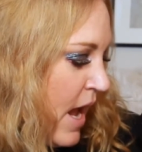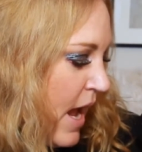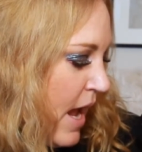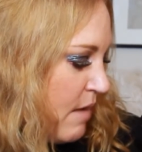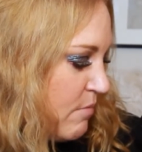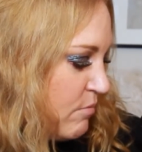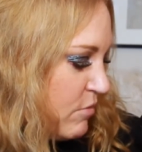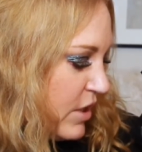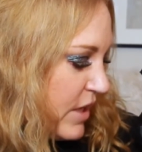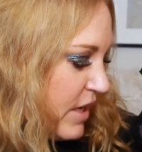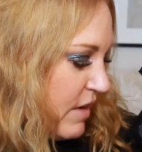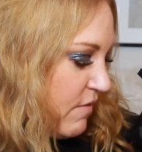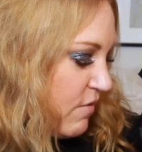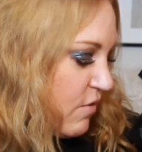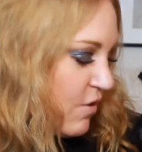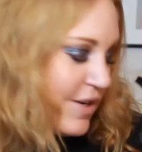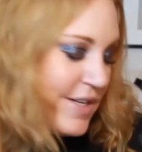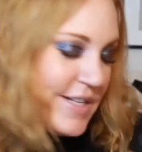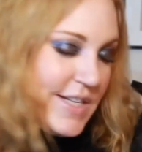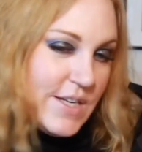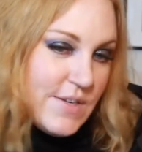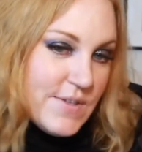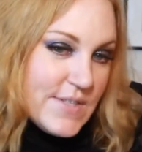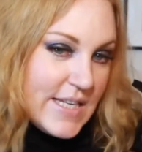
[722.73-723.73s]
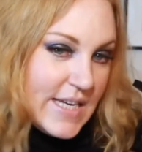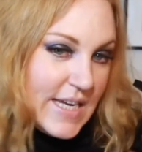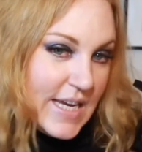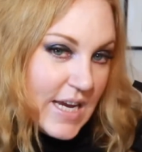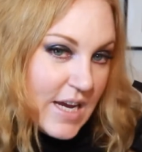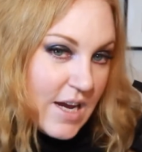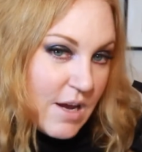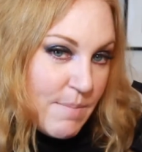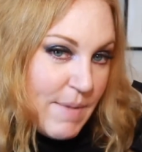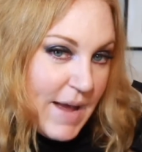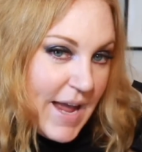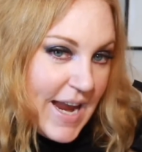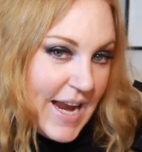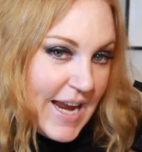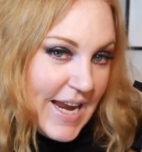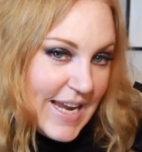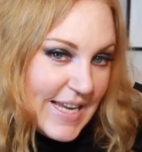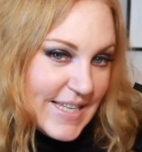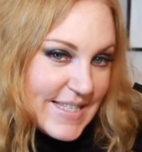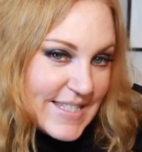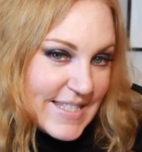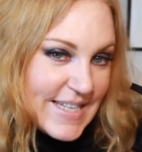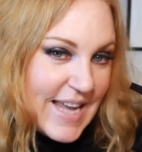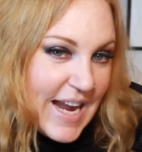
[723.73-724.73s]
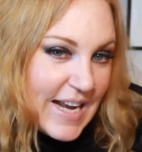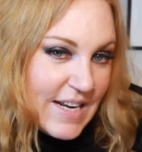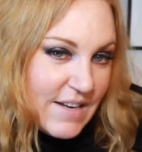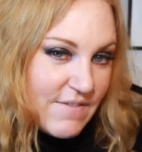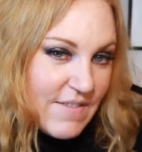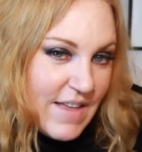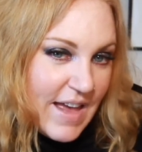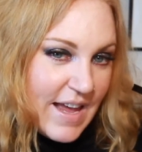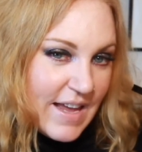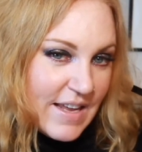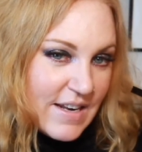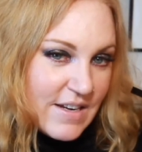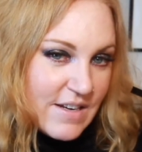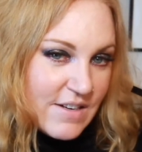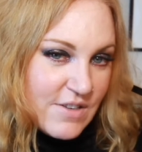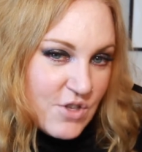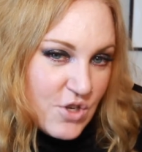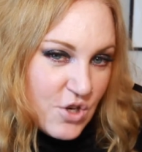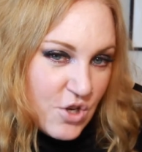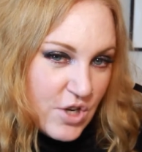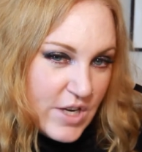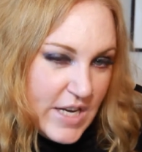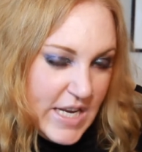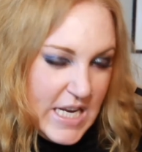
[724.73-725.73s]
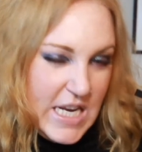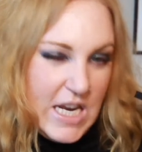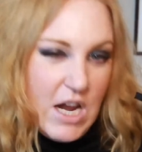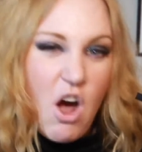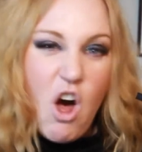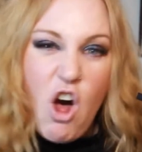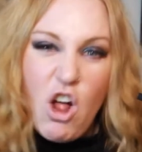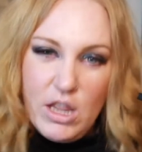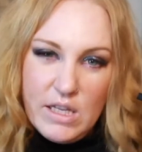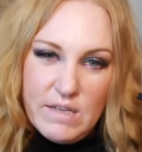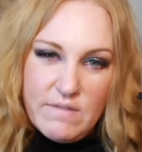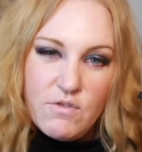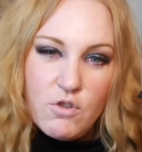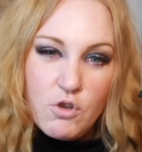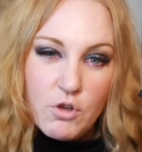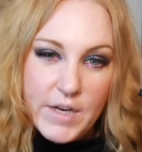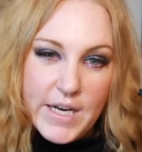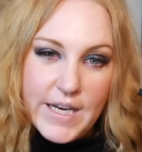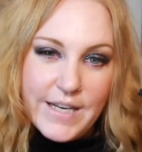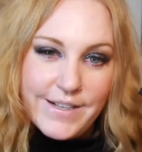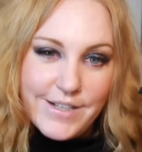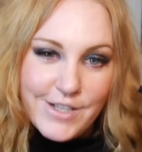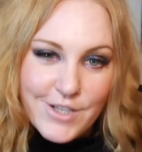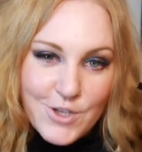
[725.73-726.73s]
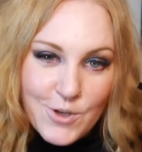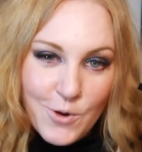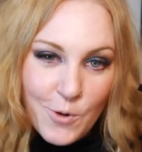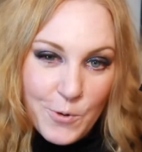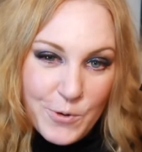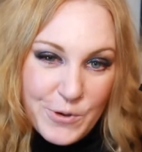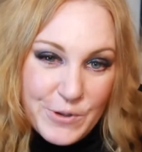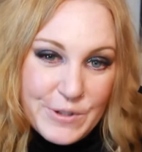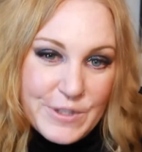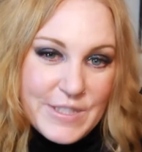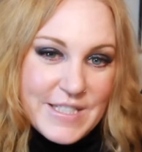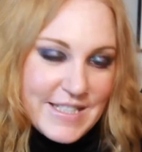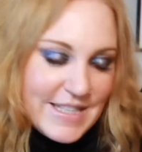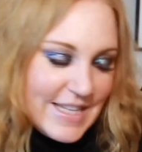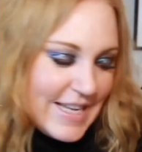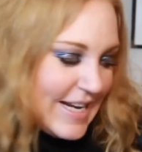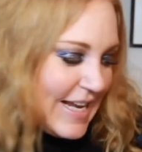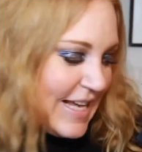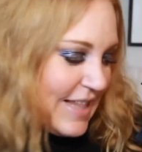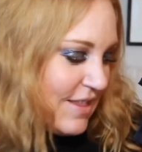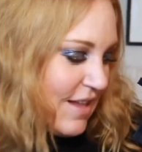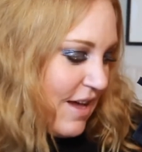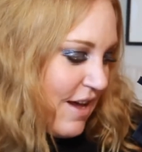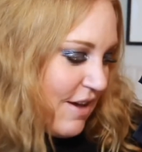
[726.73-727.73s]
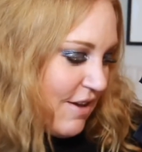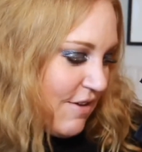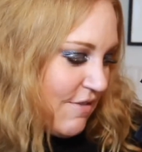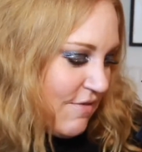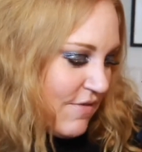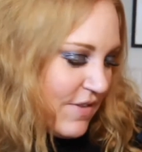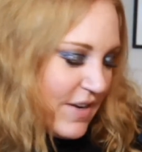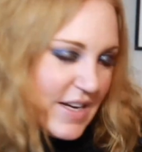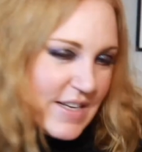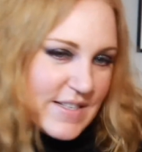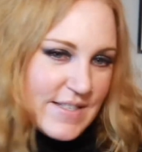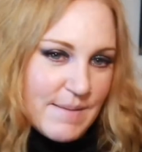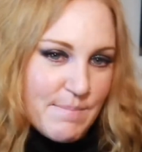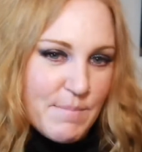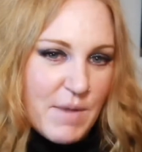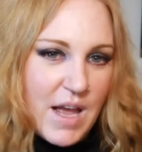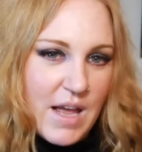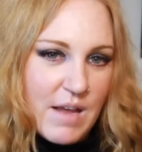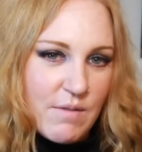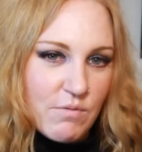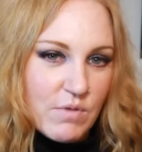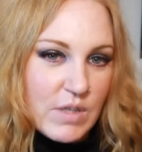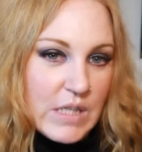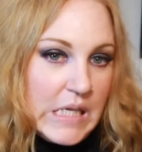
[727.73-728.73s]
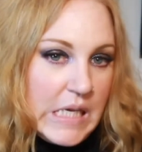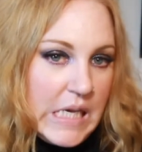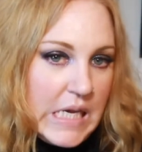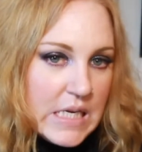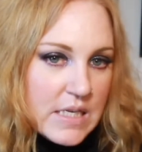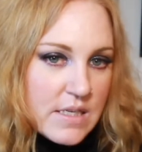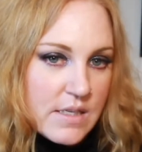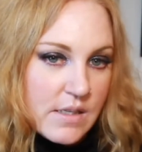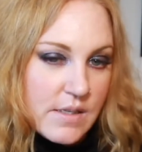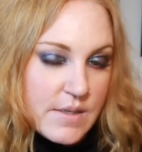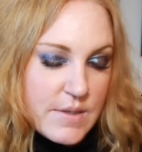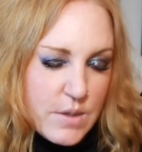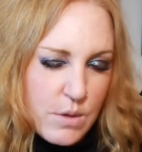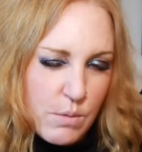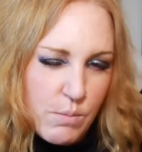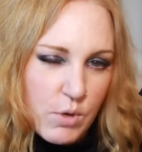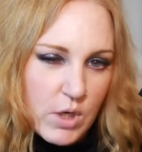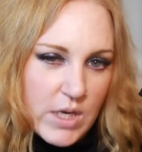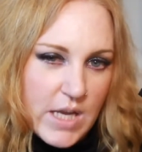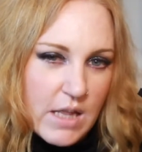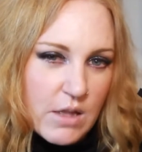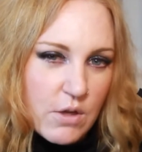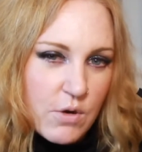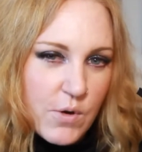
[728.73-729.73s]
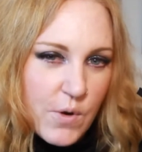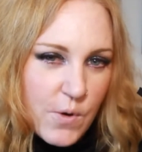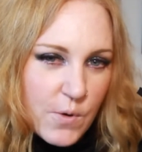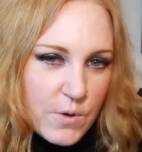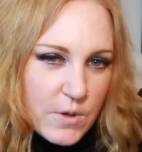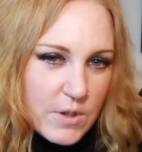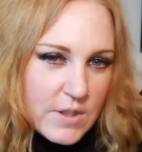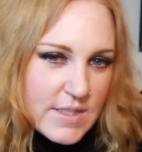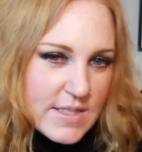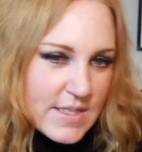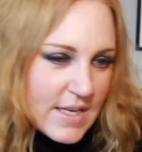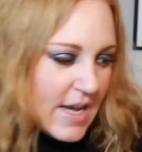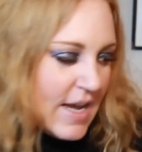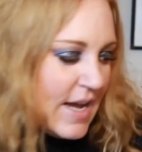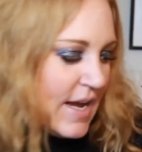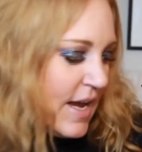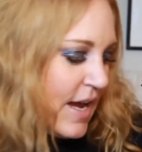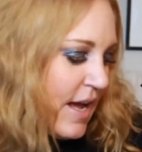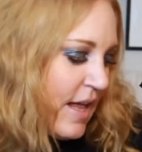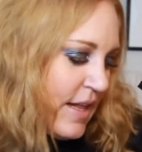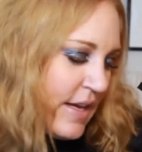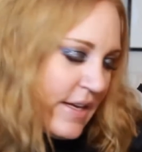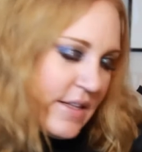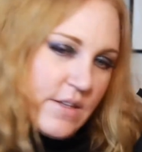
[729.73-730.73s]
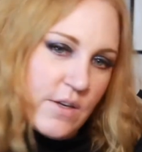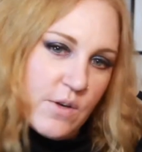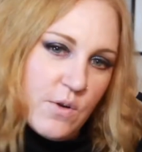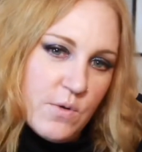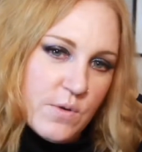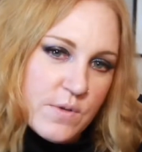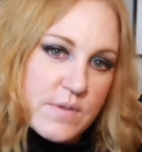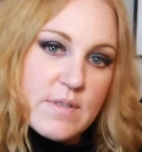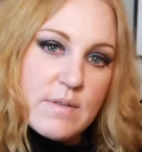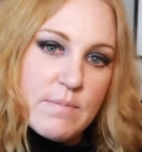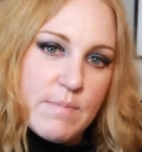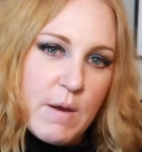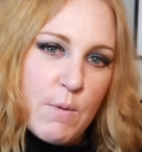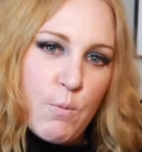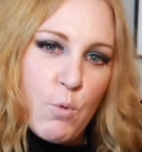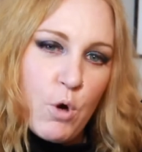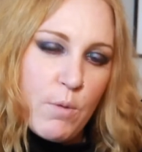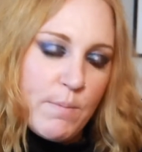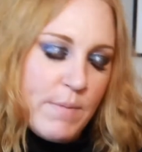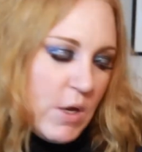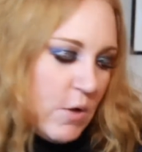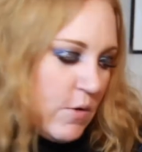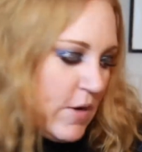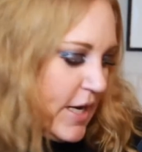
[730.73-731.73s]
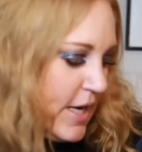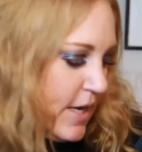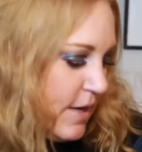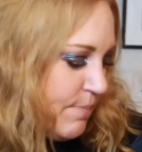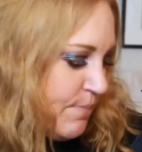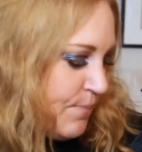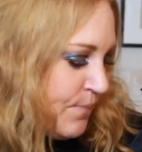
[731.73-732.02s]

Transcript: I'm looking forward to using Gigabyte. It's kind of that dirty olive greenish gold that I love, because I'm not really into the super yellow golds. I like the golds to be more muted.